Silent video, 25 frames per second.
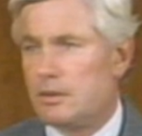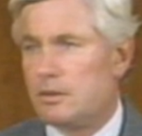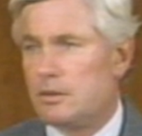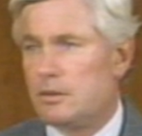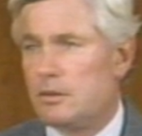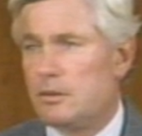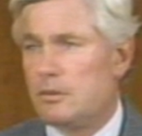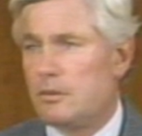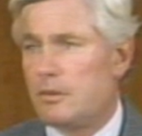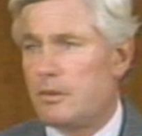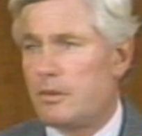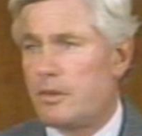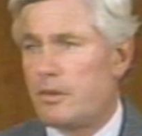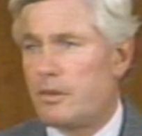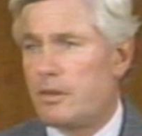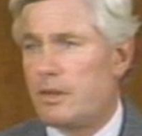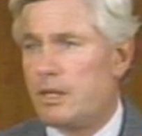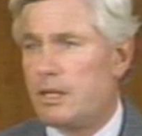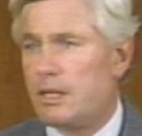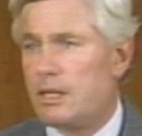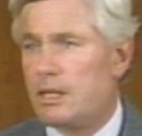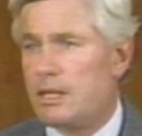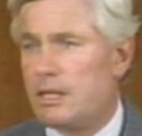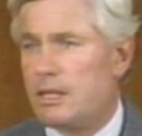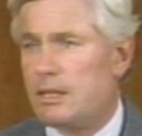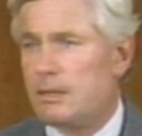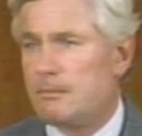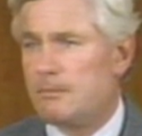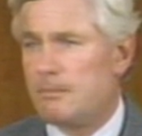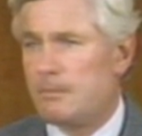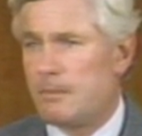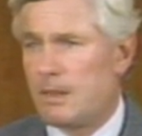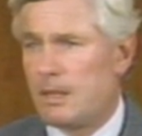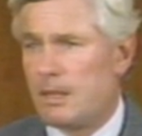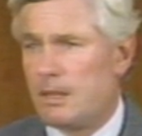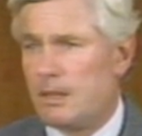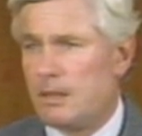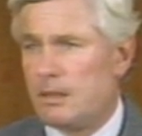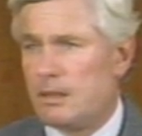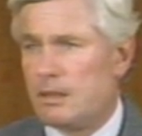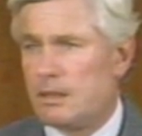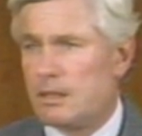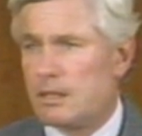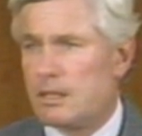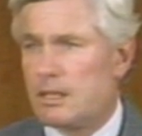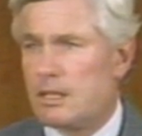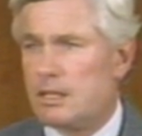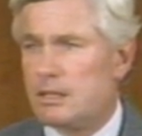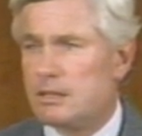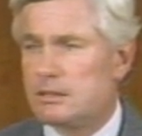the new thinking the
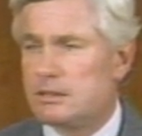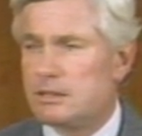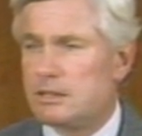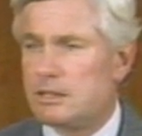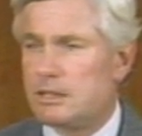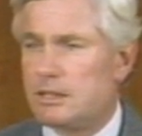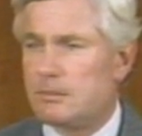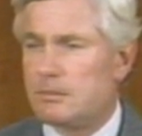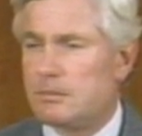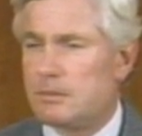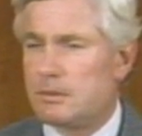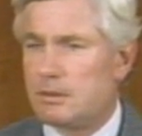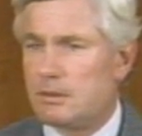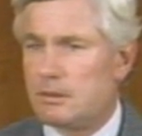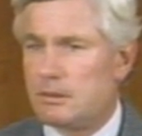concept